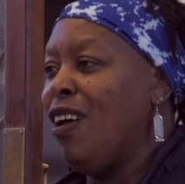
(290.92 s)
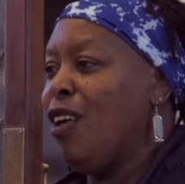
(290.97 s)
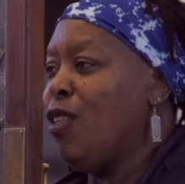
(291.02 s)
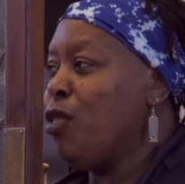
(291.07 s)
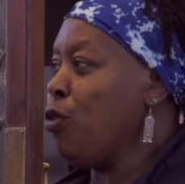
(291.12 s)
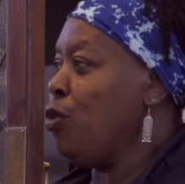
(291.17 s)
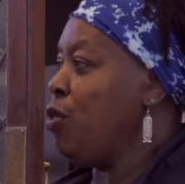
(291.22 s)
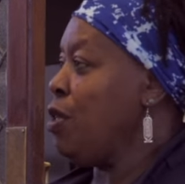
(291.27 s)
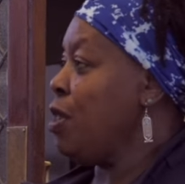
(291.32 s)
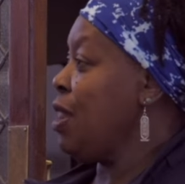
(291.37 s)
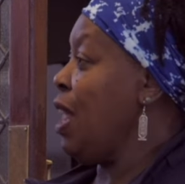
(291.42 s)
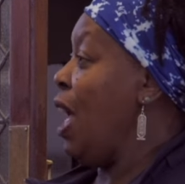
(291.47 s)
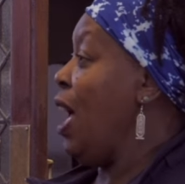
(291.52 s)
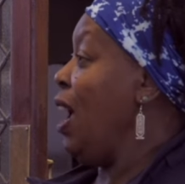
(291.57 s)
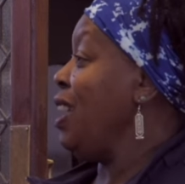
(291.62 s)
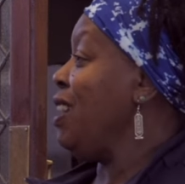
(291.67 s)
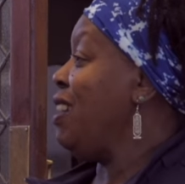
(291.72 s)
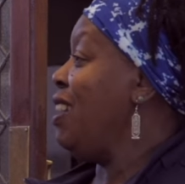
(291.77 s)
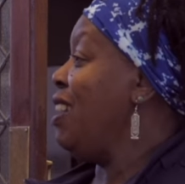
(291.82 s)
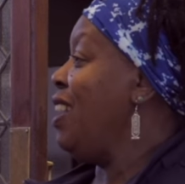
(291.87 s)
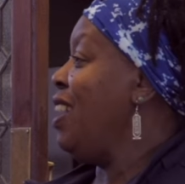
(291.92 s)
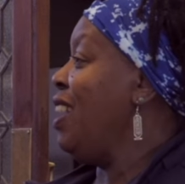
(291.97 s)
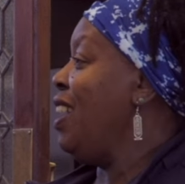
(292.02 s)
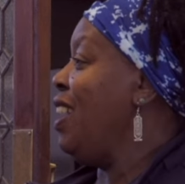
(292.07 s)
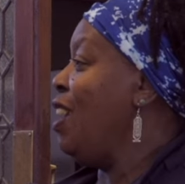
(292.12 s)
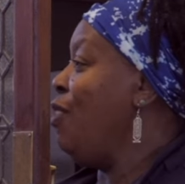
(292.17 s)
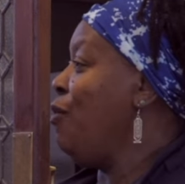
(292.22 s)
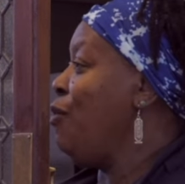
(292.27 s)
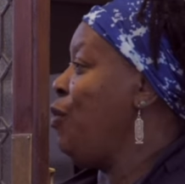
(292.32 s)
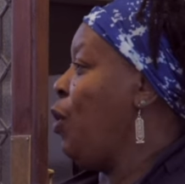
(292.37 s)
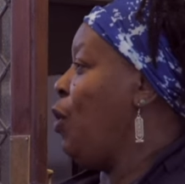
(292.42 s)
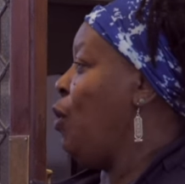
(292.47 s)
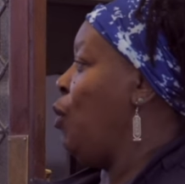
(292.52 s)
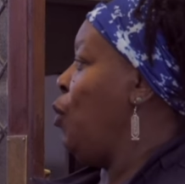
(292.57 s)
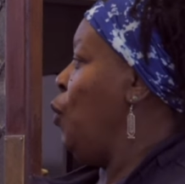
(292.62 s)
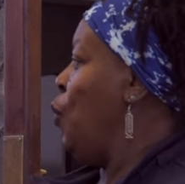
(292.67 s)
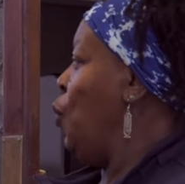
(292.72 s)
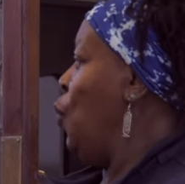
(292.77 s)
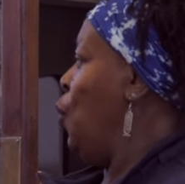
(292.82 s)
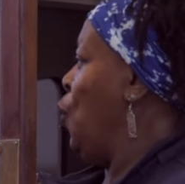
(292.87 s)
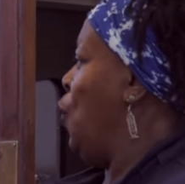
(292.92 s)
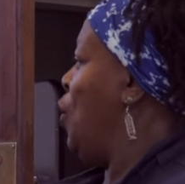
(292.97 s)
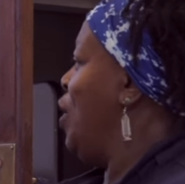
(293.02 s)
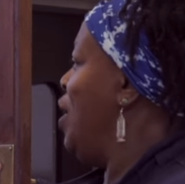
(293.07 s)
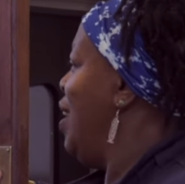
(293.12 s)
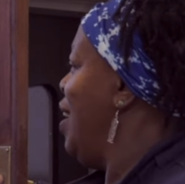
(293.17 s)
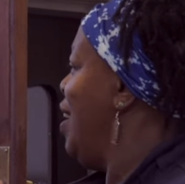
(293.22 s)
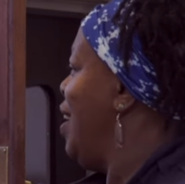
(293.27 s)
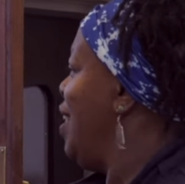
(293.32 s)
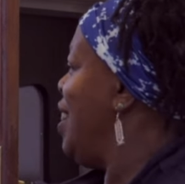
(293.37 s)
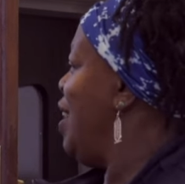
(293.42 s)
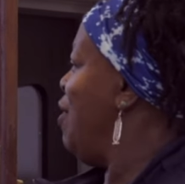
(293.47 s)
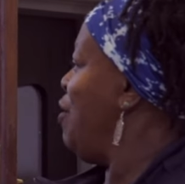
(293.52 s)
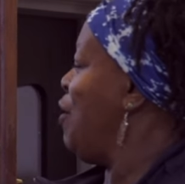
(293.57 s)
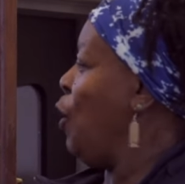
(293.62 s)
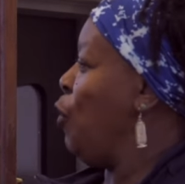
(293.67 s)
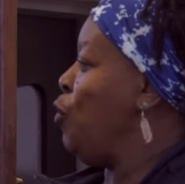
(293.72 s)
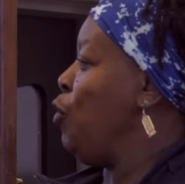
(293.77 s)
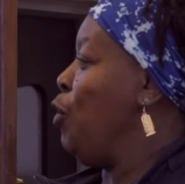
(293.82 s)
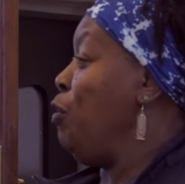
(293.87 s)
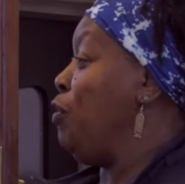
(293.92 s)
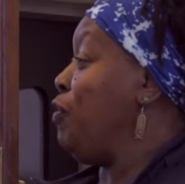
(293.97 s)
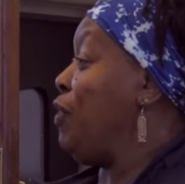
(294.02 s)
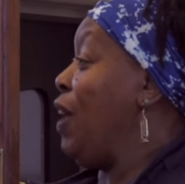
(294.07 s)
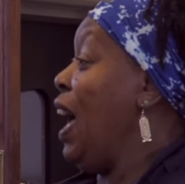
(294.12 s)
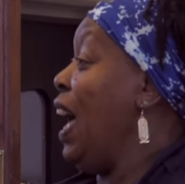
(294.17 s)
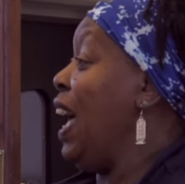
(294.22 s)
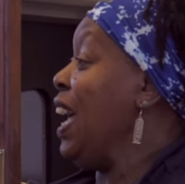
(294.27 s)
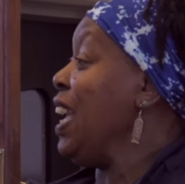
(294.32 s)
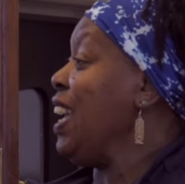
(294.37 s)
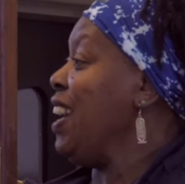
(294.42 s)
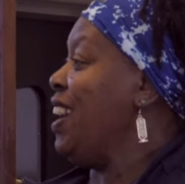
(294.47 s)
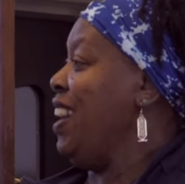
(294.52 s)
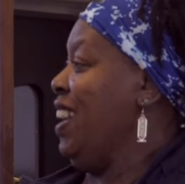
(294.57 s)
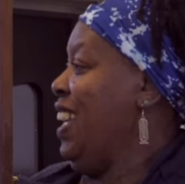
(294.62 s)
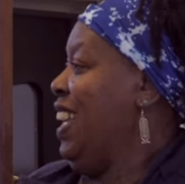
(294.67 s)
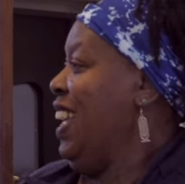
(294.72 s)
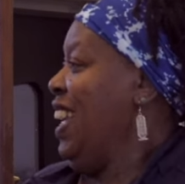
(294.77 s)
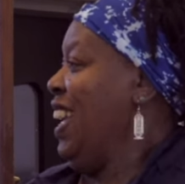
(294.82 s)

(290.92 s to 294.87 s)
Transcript: saw the sign. I thought, ooh, they've got rooms for hire.